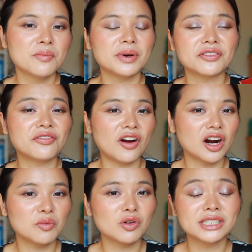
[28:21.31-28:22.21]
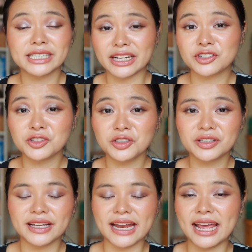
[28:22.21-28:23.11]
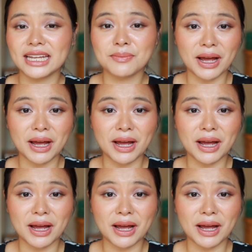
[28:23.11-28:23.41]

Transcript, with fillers: but far more gentle than any